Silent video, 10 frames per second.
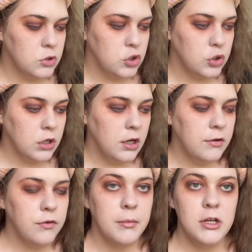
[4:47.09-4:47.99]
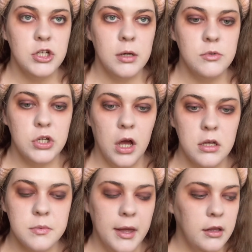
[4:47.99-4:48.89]
sugar from my James
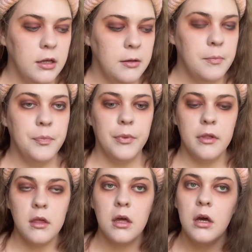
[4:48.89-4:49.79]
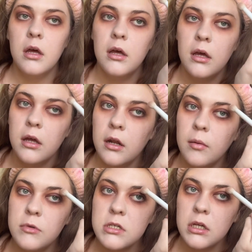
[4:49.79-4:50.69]
Charles palette. And
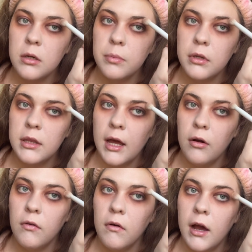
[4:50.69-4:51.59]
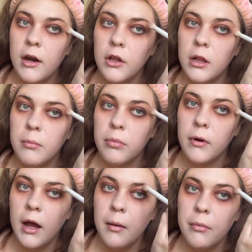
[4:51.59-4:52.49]
I'm just going to put that right on the
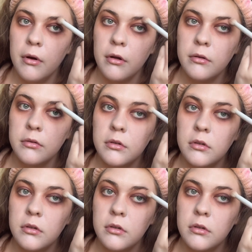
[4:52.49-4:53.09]
brow bone.